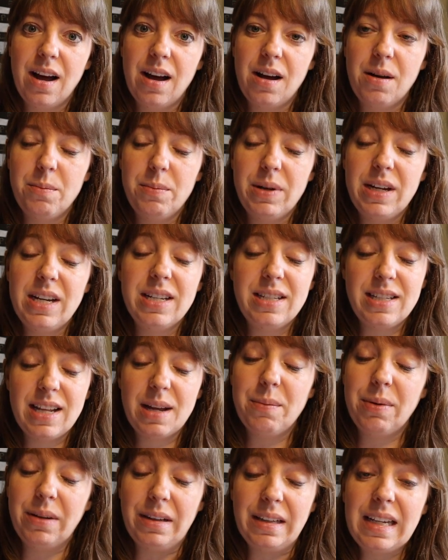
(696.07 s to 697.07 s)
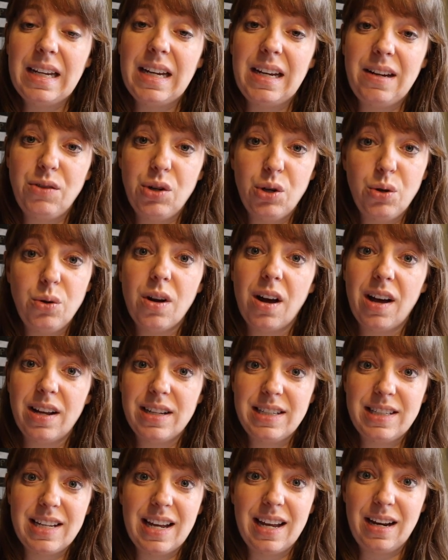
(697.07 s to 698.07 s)
um, because they believed who
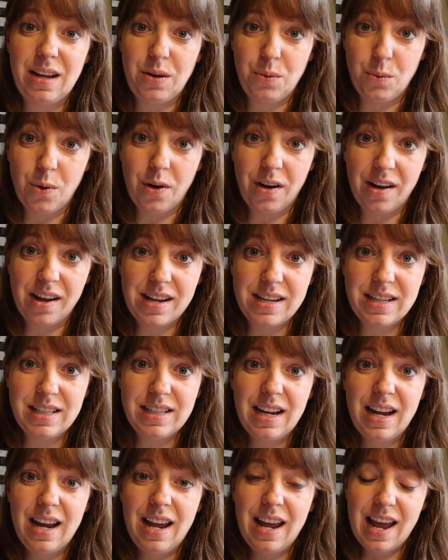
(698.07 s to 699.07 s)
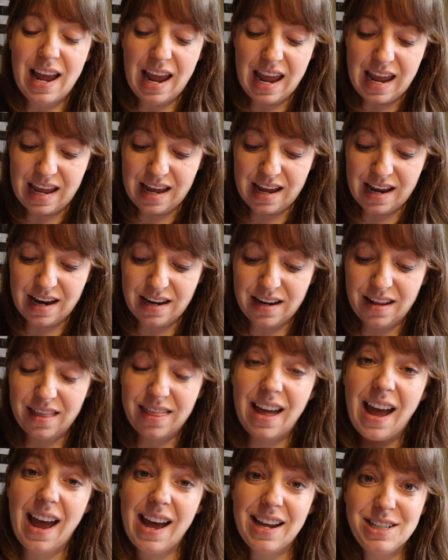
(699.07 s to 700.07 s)
God said he was and
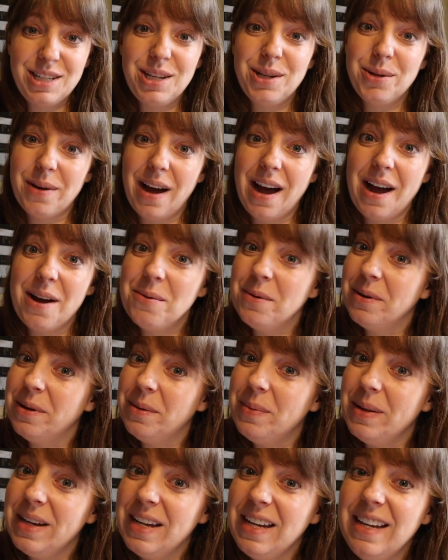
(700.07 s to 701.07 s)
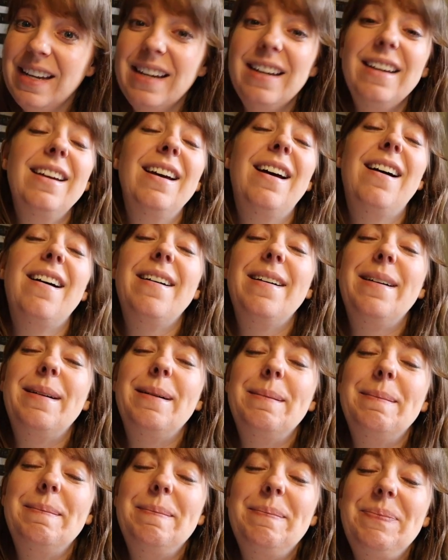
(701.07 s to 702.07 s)
that's who I want to be
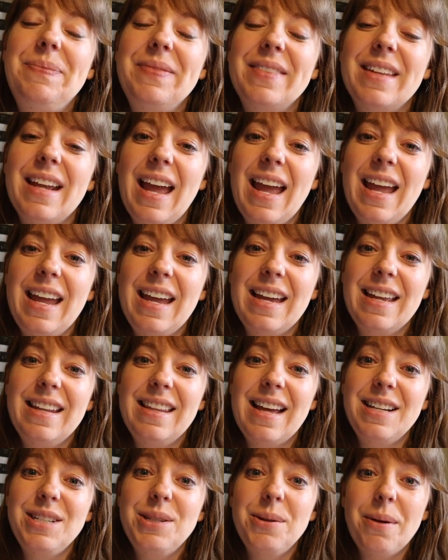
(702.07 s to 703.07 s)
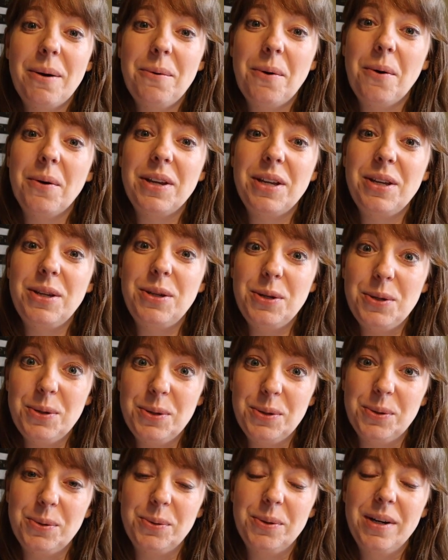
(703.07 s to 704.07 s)
um, and that's who I want
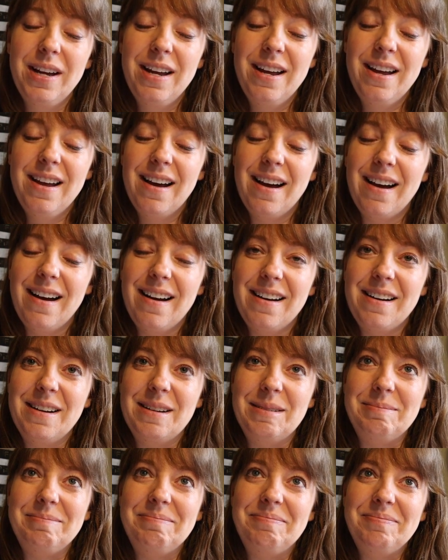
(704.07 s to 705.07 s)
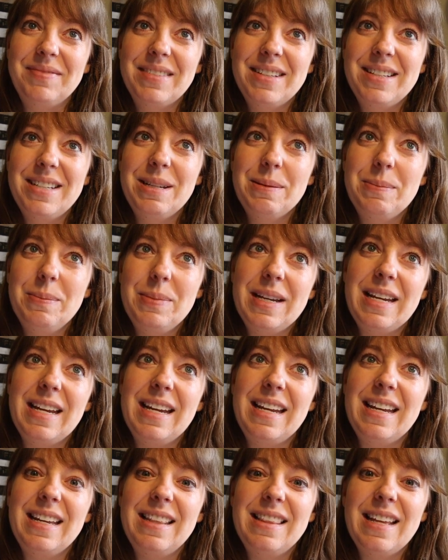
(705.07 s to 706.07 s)
you um, to
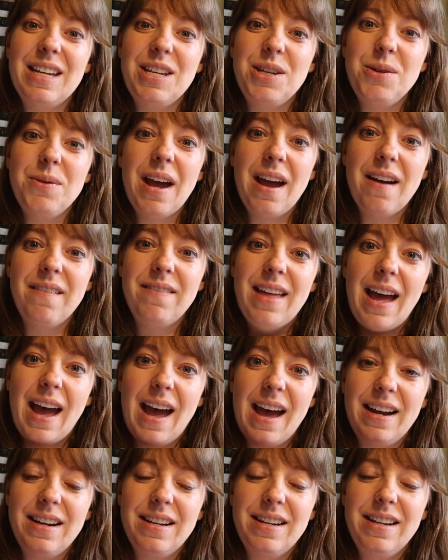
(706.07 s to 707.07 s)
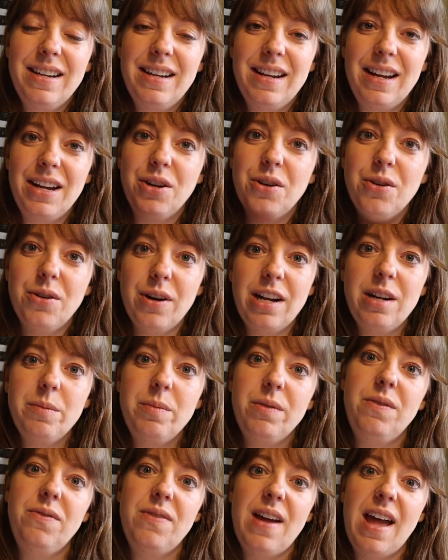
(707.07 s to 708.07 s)
be that you have that
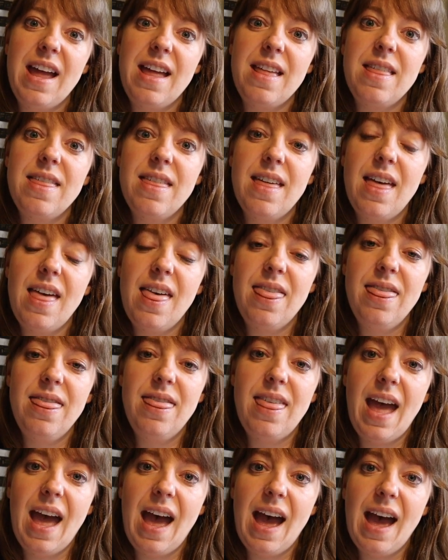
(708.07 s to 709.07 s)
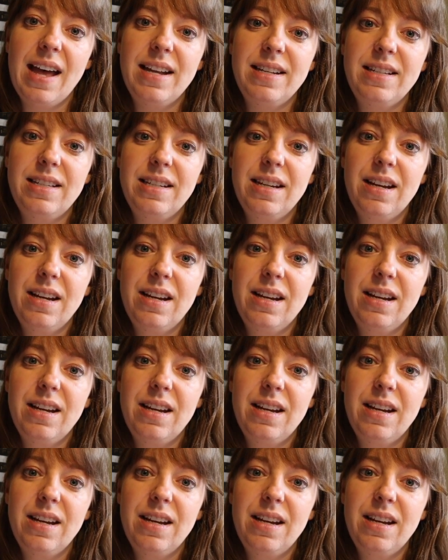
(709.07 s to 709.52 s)
incredible faith that